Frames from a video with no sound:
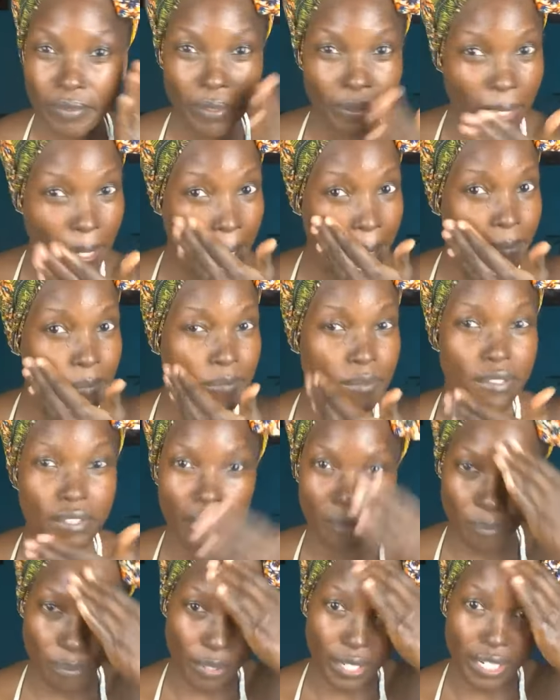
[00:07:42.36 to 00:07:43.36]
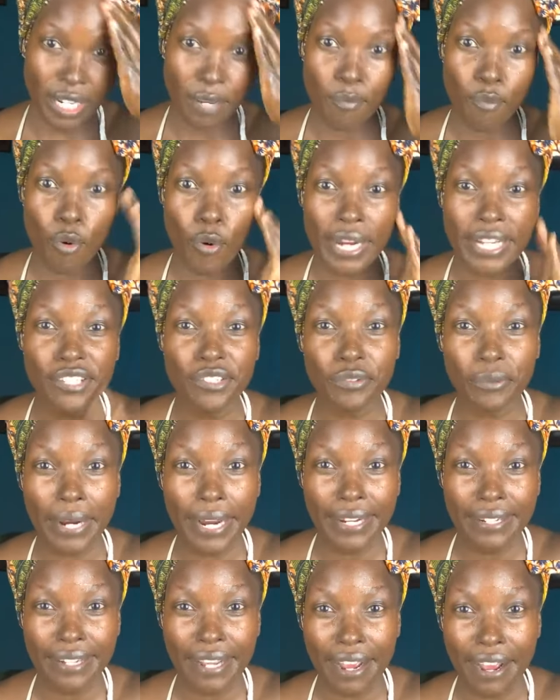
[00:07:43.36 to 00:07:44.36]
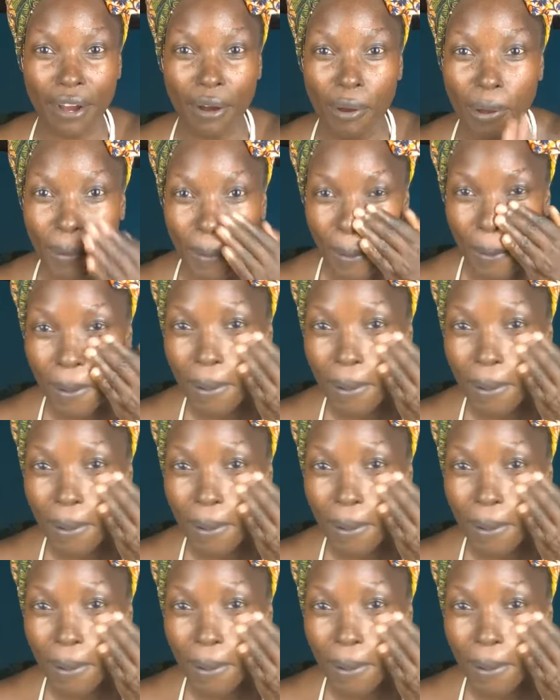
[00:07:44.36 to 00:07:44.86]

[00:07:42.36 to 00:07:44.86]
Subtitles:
Okay, so I'm pretty moist right now.